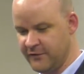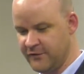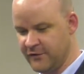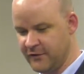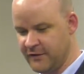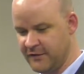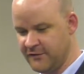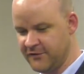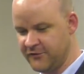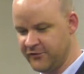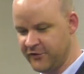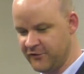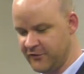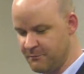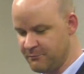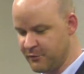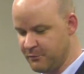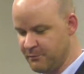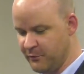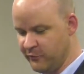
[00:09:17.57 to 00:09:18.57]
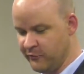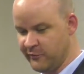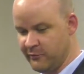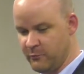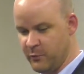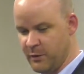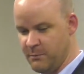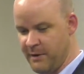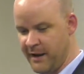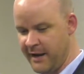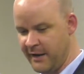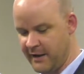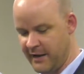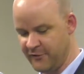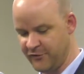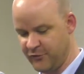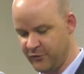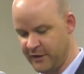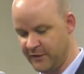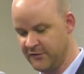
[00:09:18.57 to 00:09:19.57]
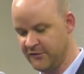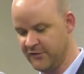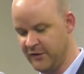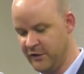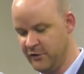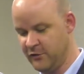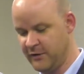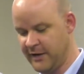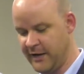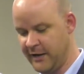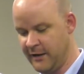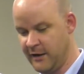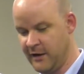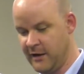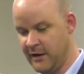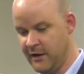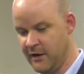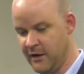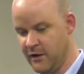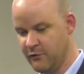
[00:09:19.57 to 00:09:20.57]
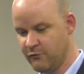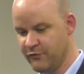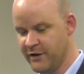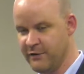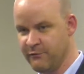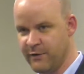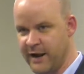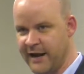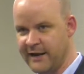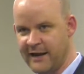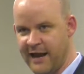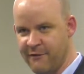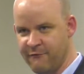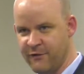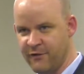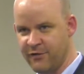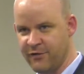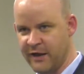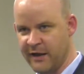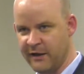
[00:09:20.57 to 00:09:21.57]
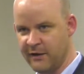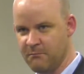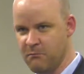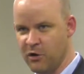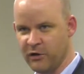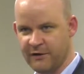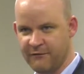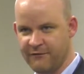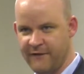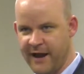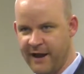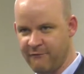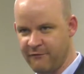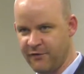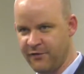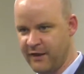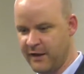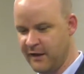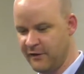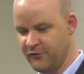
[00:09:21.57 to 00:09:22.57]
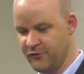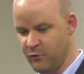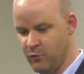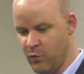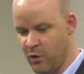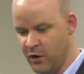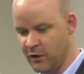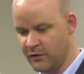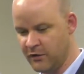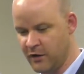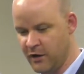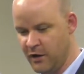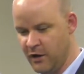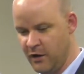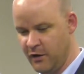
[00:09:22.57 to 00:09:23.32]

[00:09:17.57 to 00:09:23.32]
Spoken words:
So that's just a proposal we make. As you can see, you can rewrite everything, modify everything as you want.